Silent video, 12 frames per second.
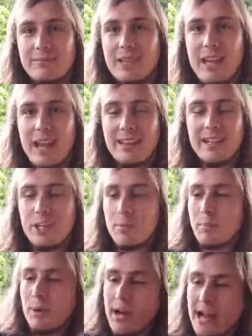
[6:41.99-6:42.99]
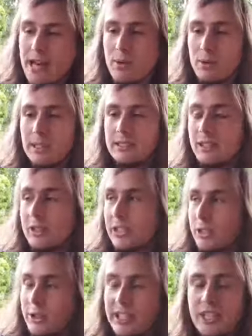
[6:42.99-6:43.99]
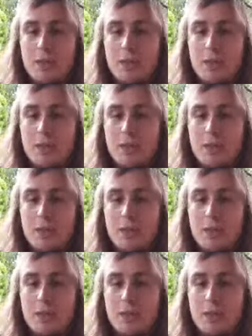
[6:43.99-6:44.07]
And then your brain would, you can trick